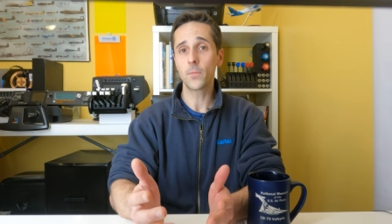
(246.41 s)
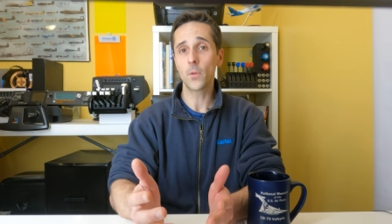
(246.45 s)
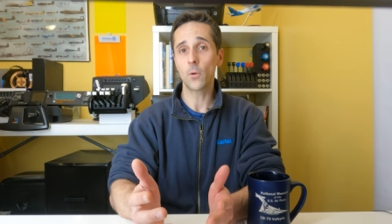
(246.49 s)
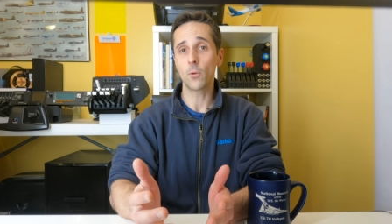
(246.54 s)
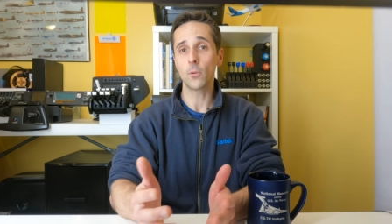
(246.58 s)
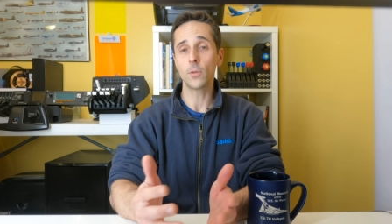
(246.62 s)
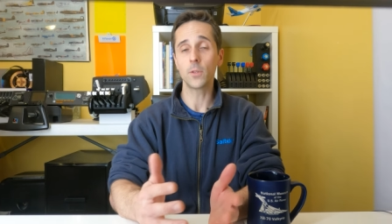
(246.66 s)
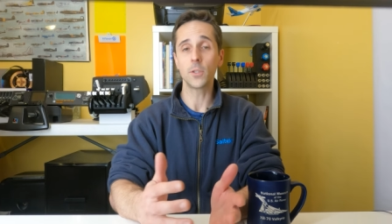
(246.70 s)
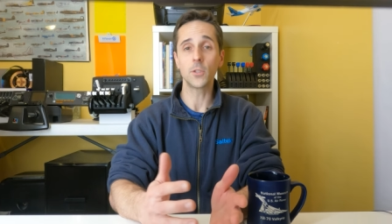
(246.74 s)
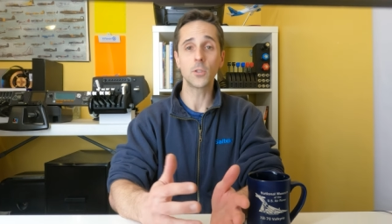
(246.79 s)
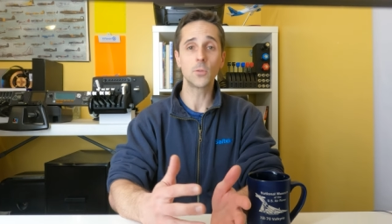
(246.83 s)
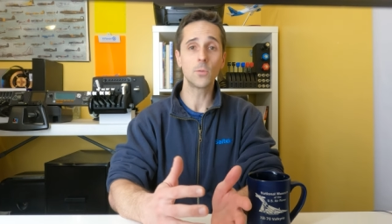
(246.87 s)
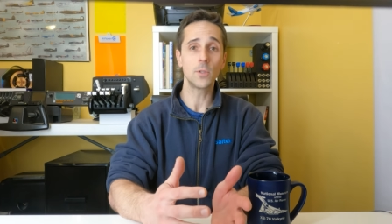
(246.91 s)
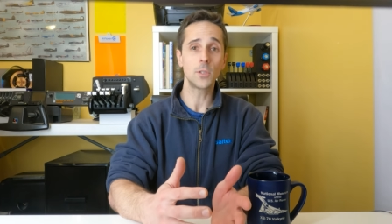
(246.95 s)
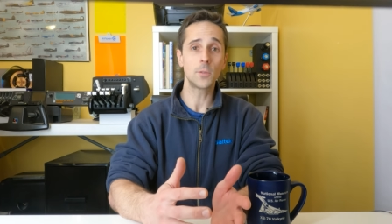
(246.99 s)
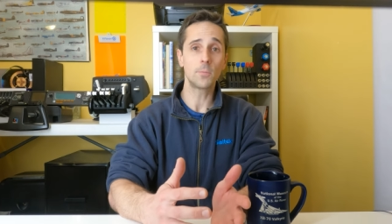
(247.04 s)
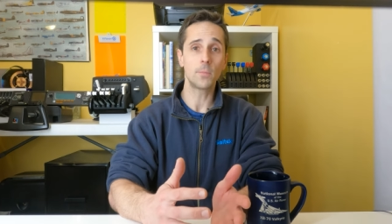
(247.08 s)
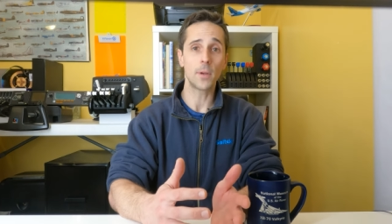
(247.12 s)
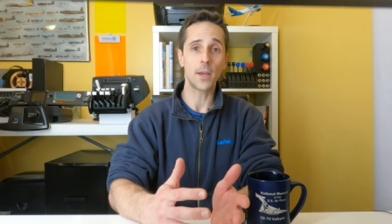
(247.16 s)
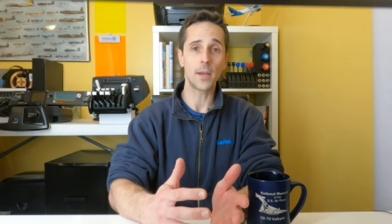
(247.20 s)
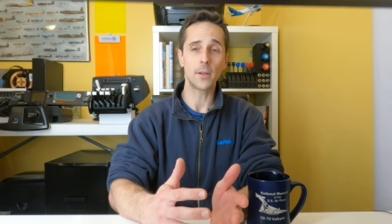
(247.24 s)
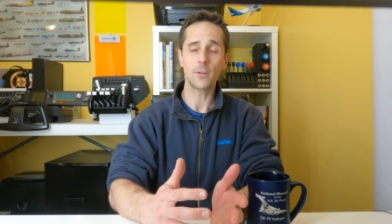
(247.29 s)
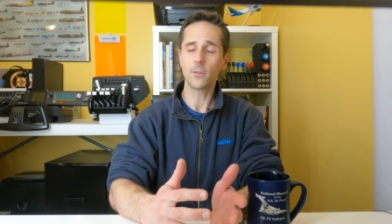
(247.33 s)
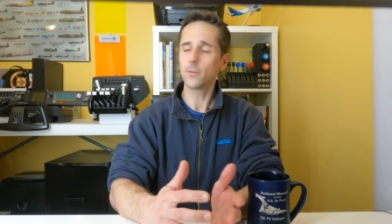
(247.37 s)
or the switch
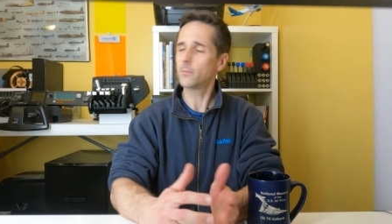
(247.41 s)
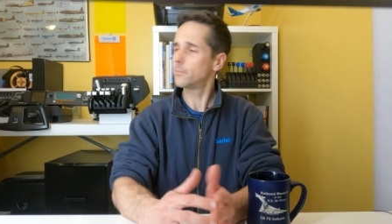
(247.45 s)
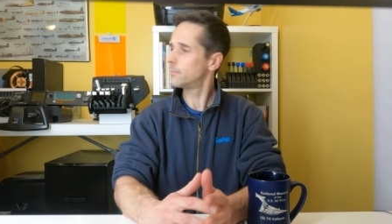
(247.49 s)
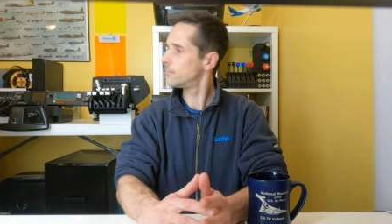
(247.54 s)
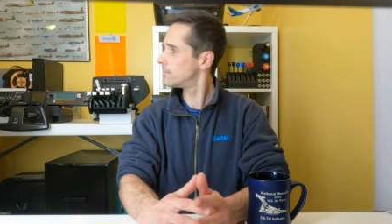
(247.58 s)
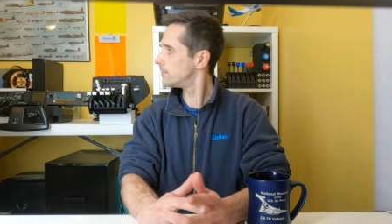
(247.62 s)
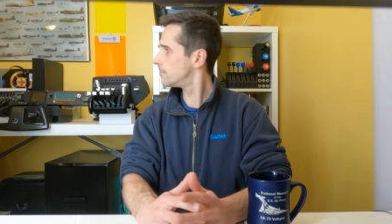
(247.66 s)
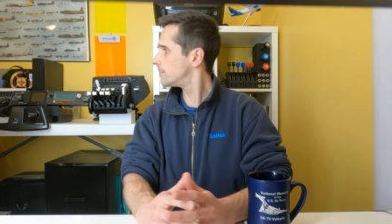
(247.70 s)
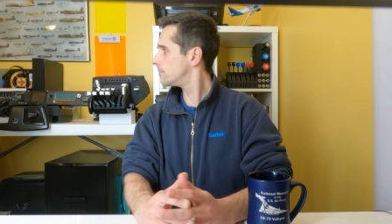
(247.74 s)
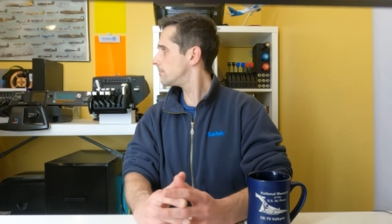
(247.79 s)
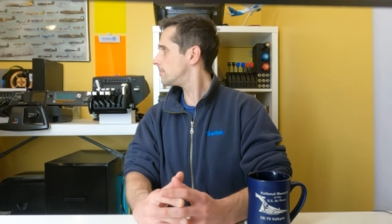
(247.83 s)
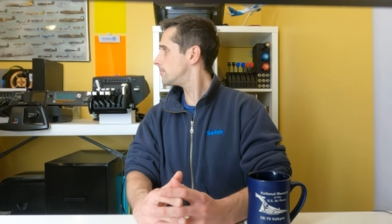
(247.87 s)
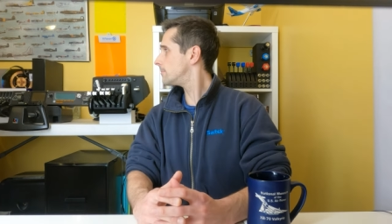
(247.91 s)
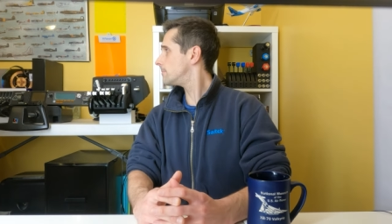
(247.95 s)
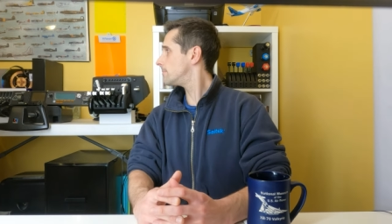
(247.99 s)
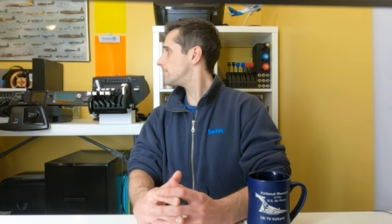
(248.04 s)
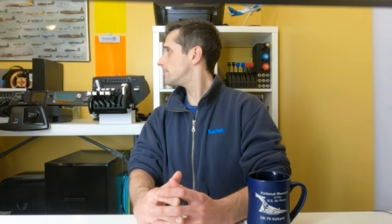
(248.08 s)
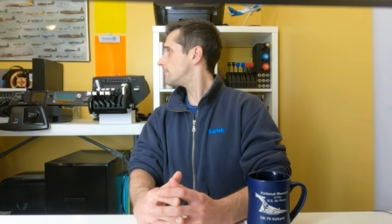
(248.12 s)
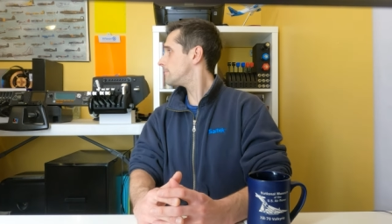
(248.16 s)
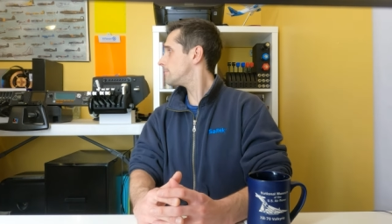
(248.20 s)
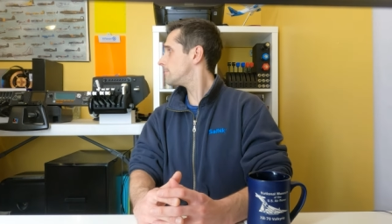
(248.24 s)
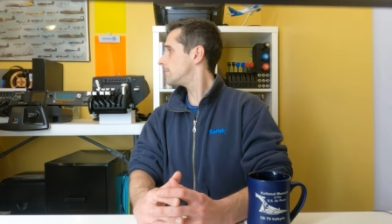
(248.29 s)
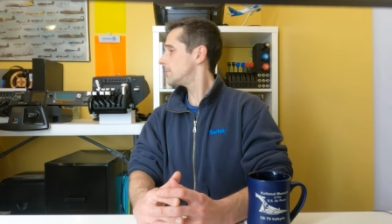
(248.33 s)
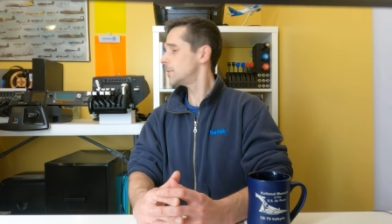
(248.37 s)
panel,
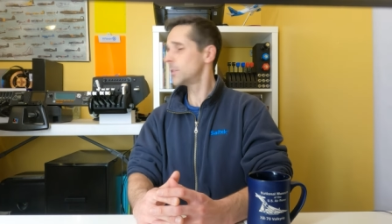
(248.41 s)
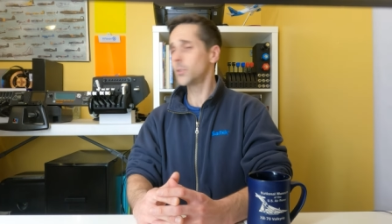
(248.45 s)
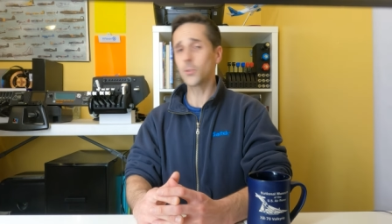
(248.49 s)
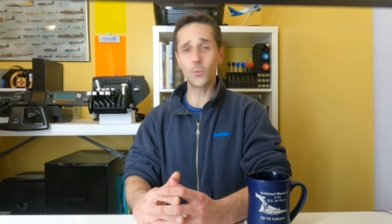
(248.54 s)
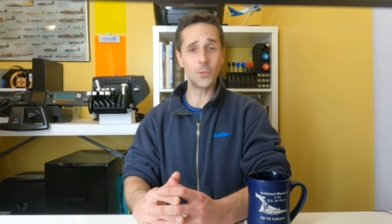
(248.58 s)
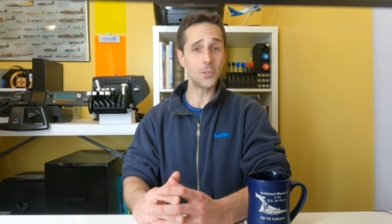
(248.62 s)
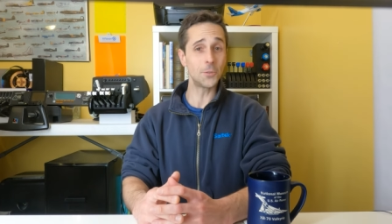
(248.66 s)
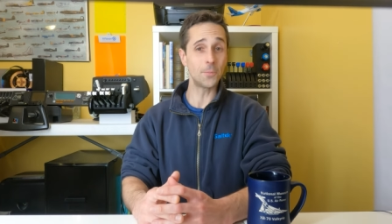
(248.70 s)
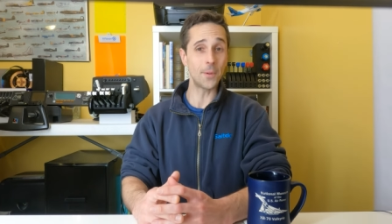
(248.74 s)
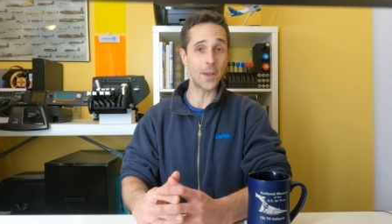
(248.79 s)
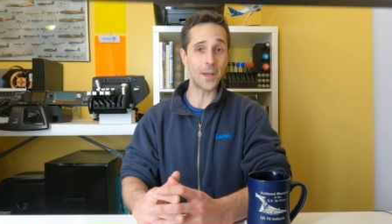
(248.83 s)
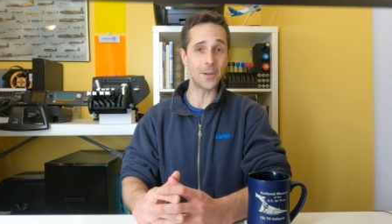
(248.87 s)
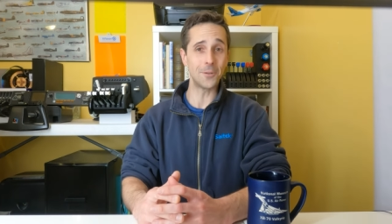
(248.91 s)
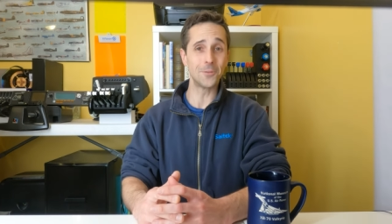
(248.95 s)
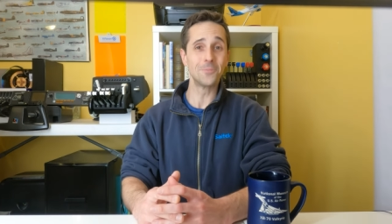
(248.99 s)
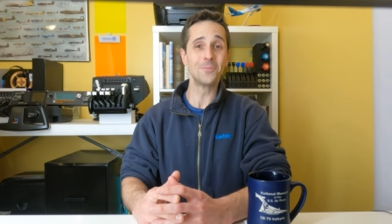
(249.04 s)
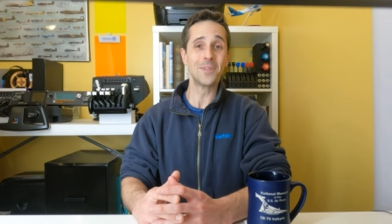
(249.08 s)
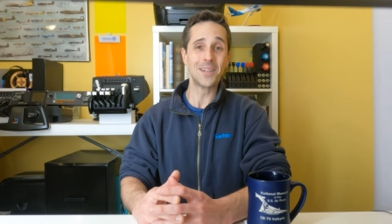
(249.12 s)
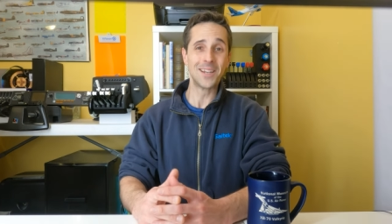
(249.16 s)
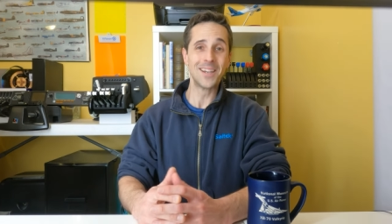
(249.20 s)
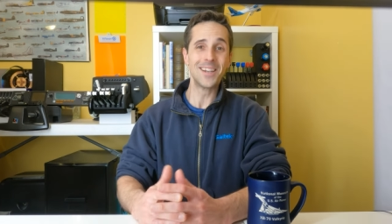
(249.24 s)
switch panel,